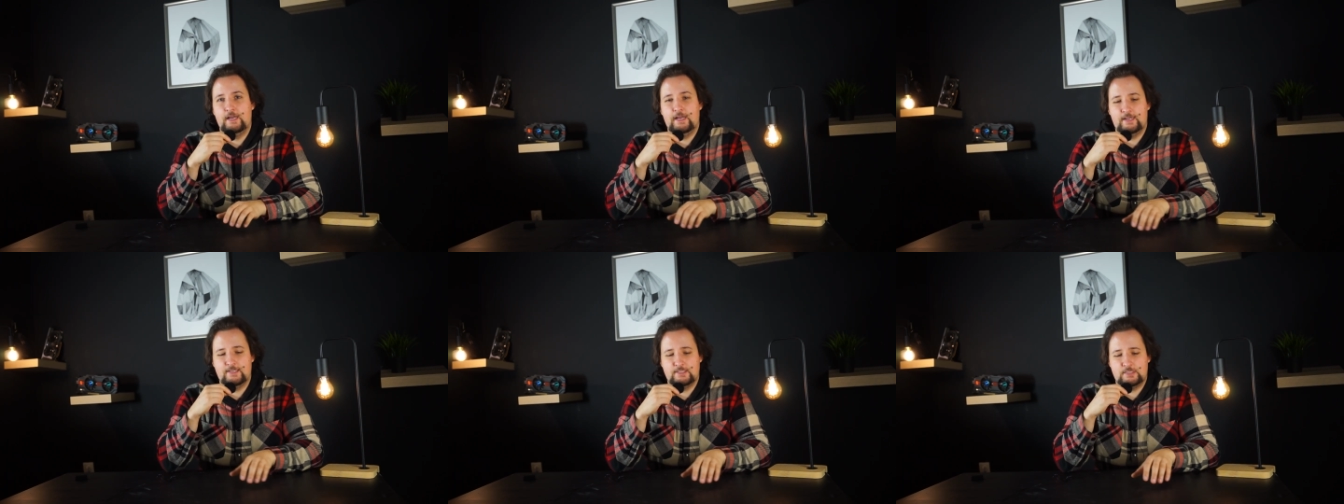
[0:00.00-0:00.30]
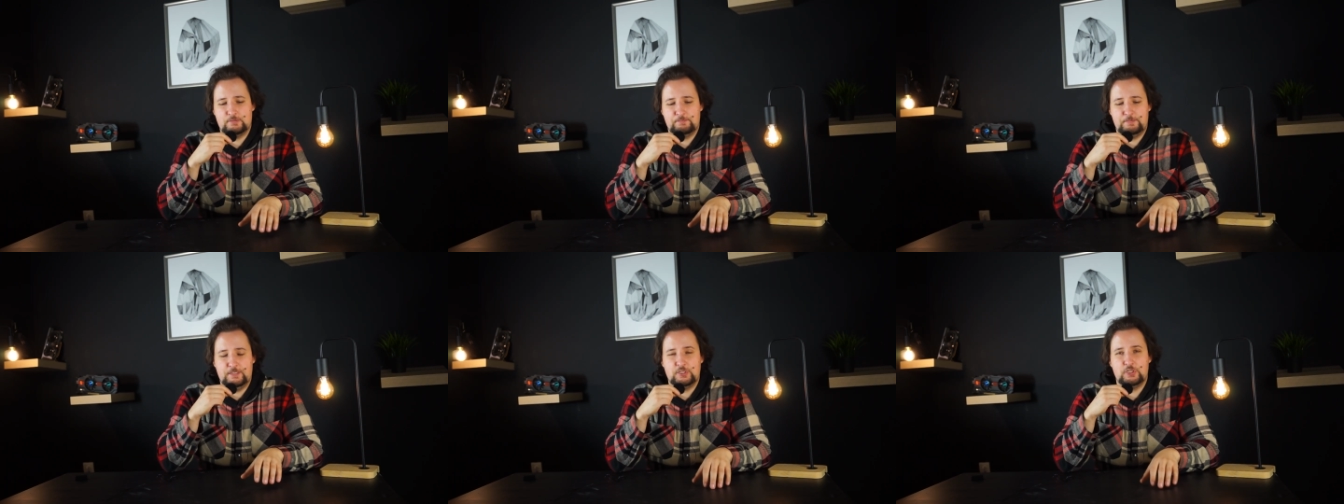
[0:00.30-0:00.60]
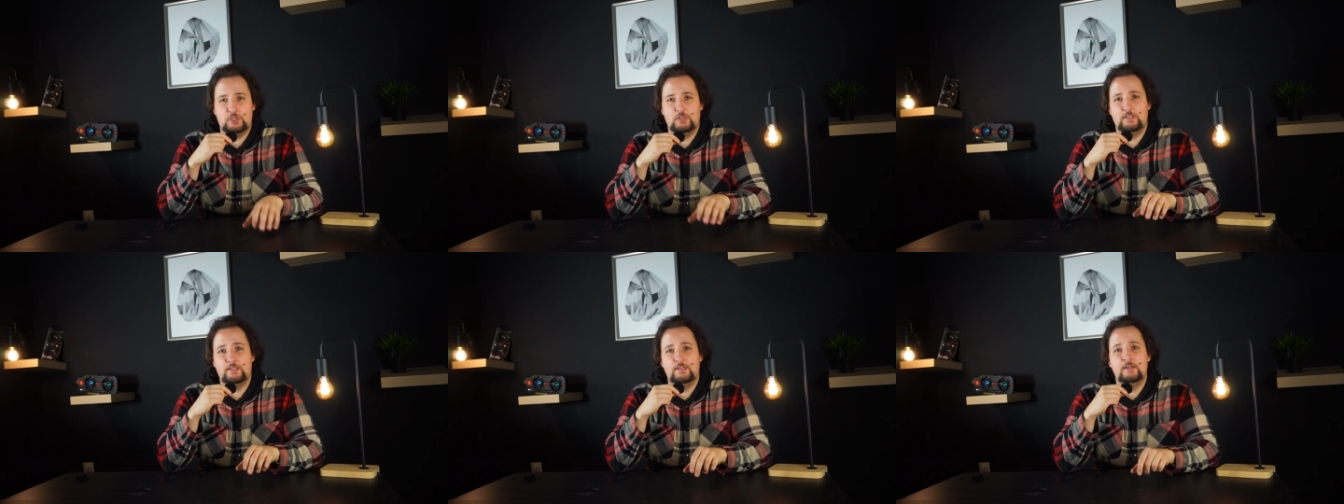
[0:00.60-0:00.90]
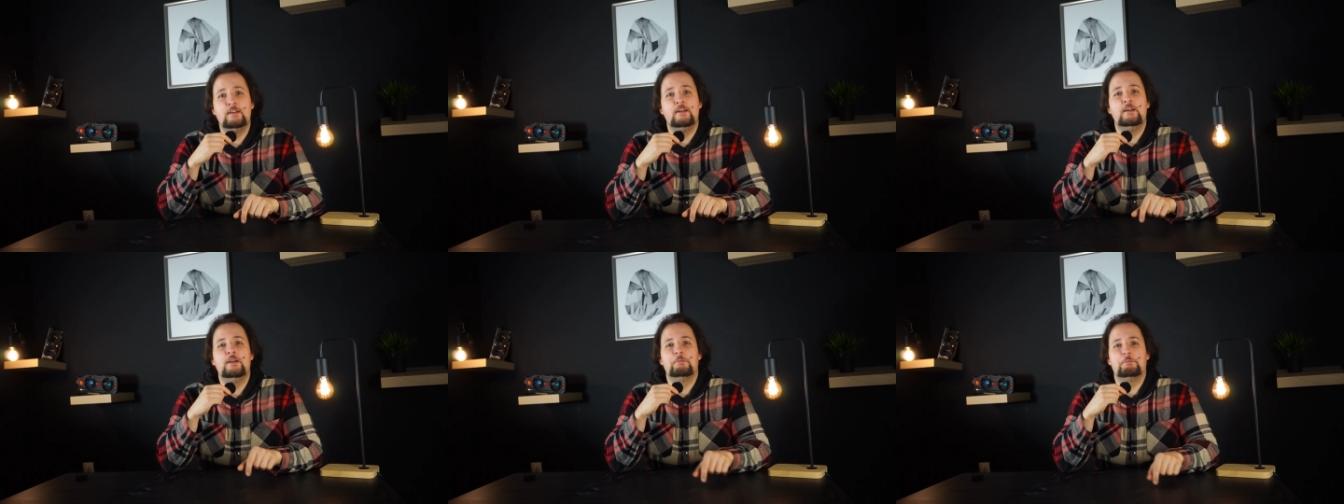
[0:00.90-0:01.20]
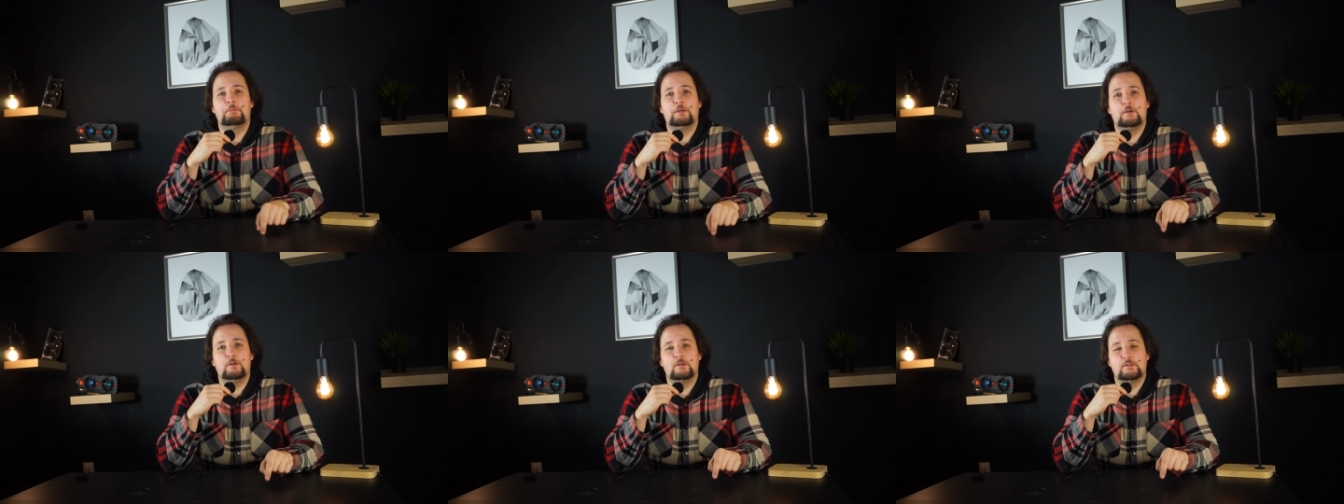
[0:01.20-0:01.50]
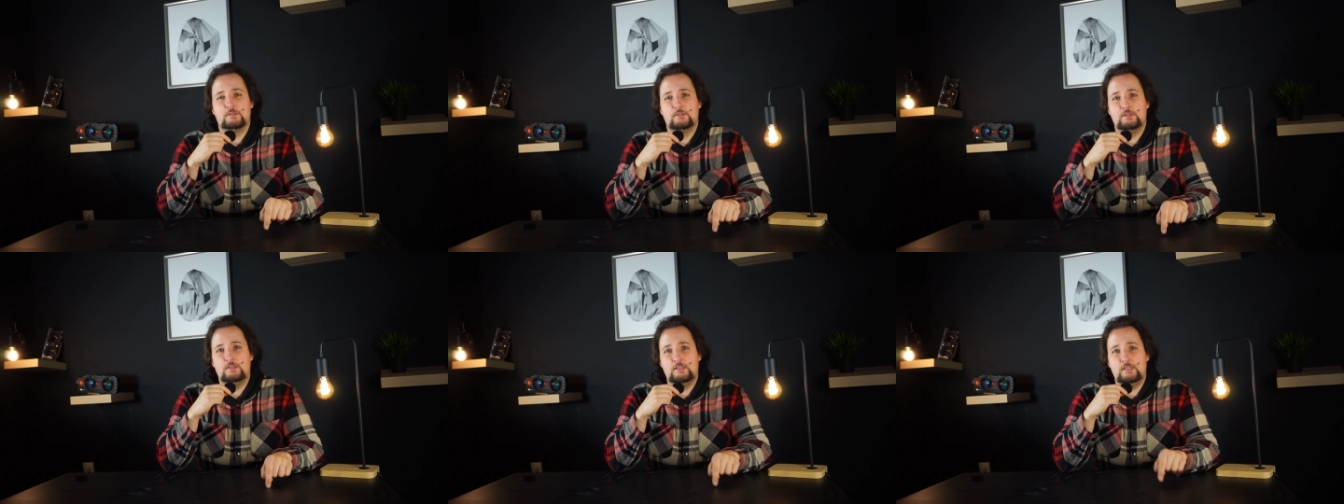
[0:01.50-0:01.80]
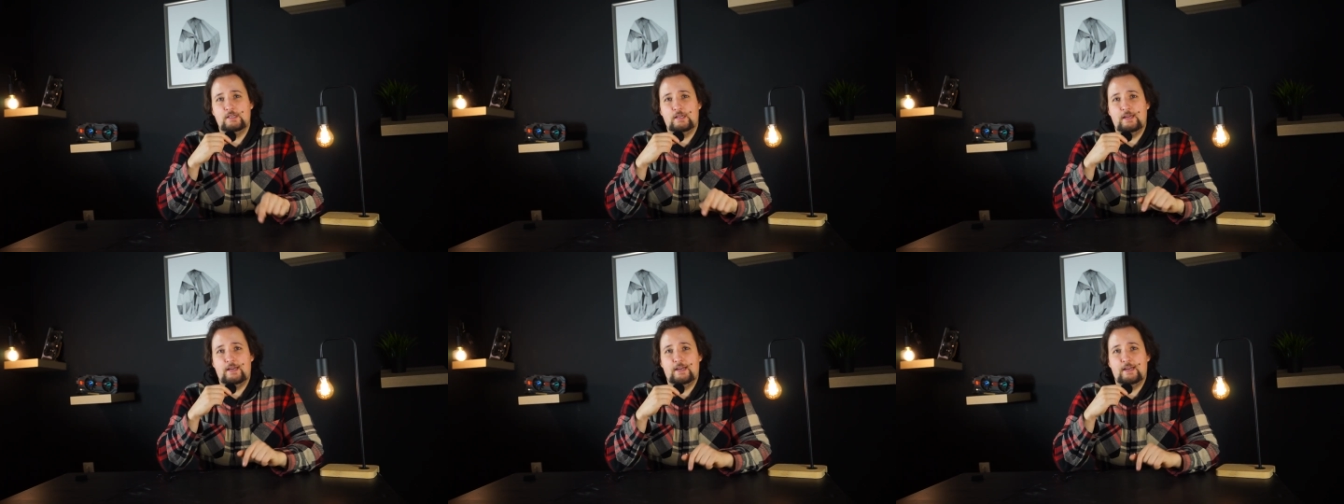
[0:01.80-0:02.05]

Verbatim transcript: especially because the